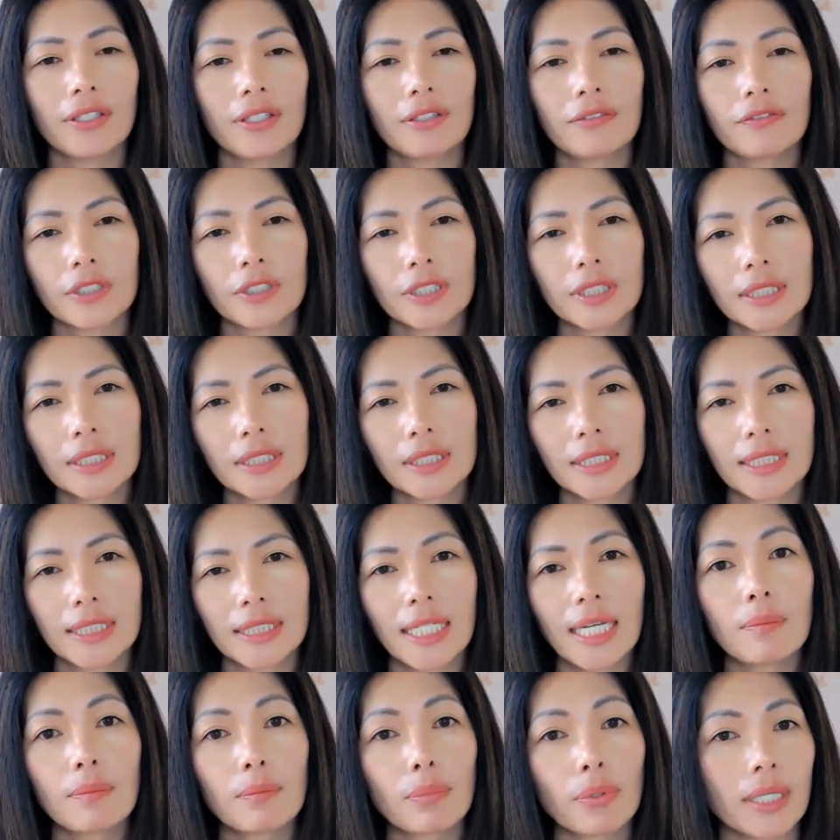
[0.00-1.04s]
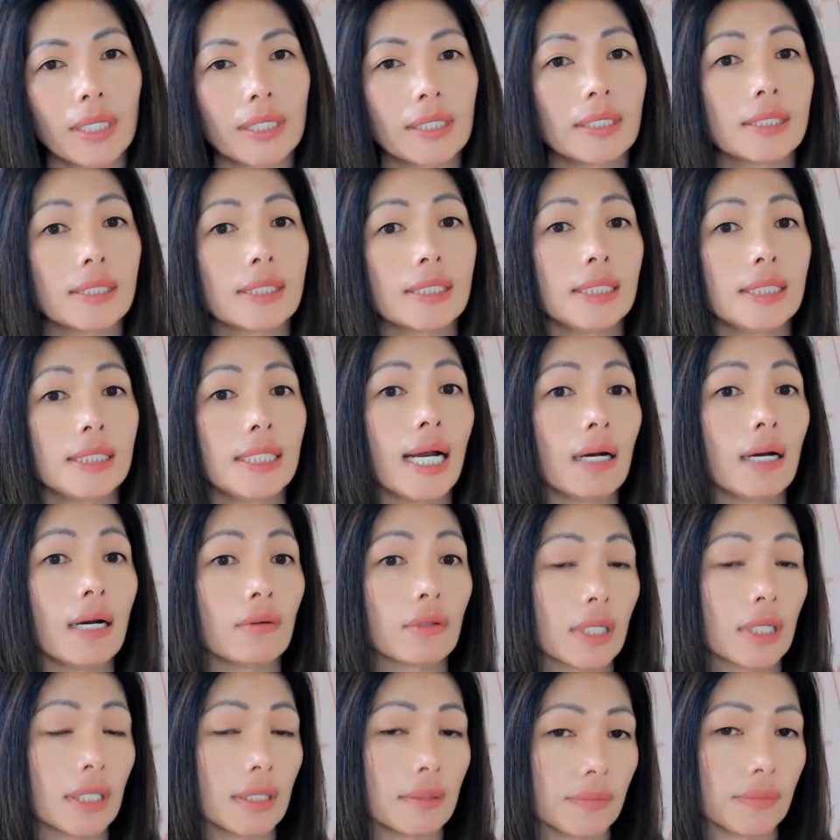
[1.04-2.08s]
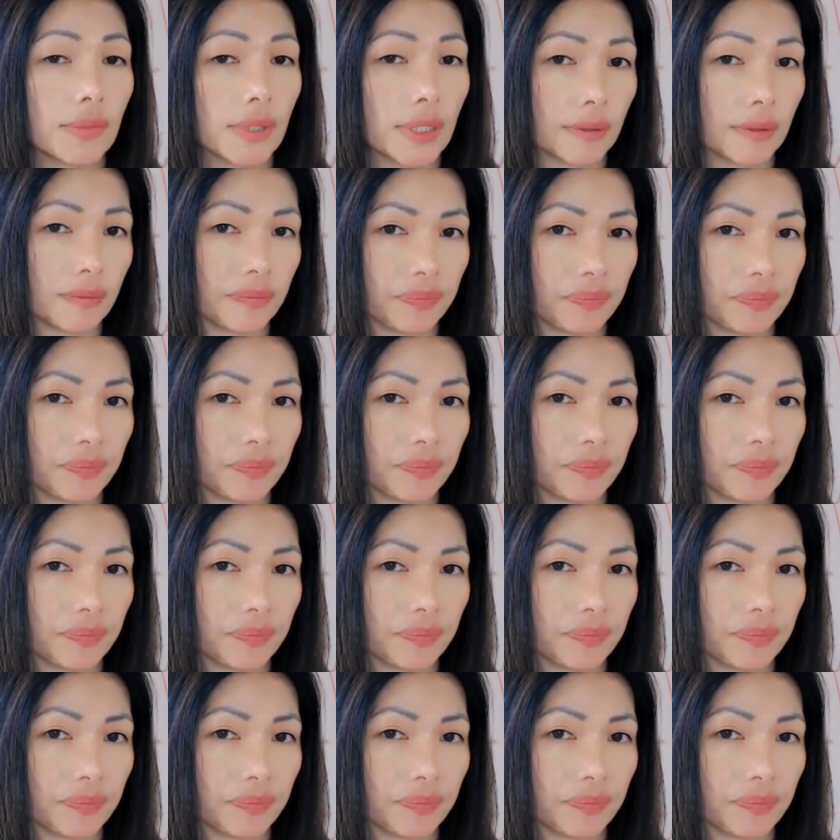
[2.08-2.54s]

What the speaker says: in fertility and pregnancy outcomes.